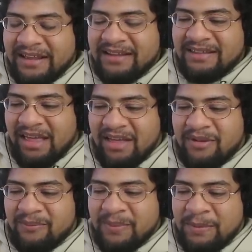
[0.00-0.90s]

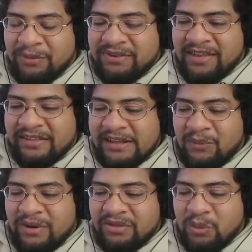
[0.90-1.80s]
The people say that they
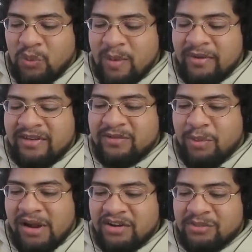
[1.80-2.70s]
want the women's
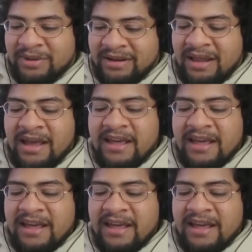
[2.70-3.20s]
punishment